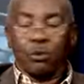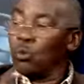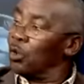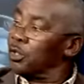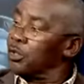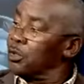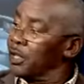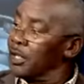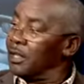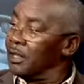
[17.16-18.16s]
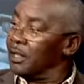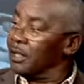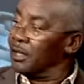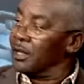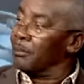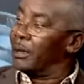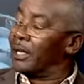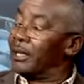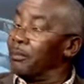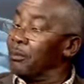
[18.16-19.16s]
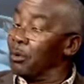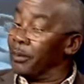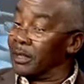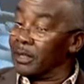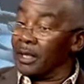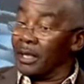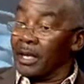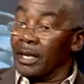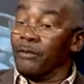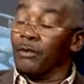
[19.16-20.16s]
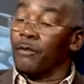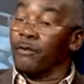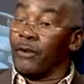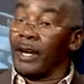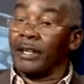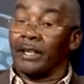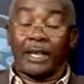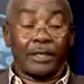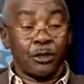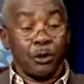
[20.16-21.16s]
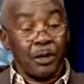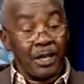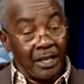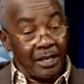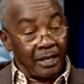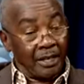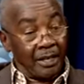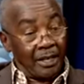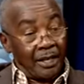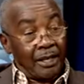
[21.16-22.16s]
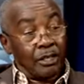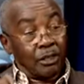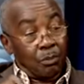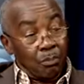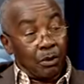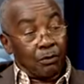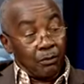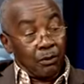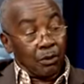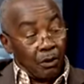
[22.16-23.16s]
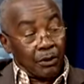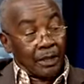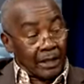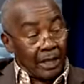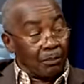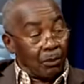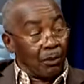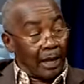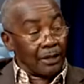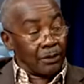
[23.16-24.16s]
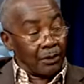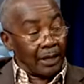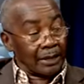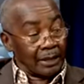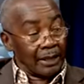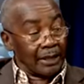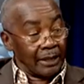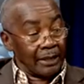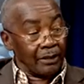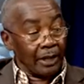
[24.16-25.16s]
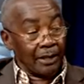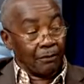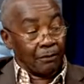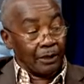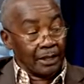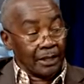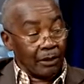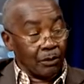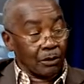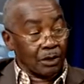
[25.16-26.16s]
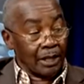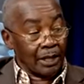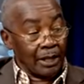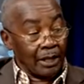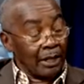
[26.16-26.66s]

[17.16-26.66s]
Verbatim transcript: what you need. But at the moment, if you find that your need is to put food on the table and you urgently need, you either Fuliza or take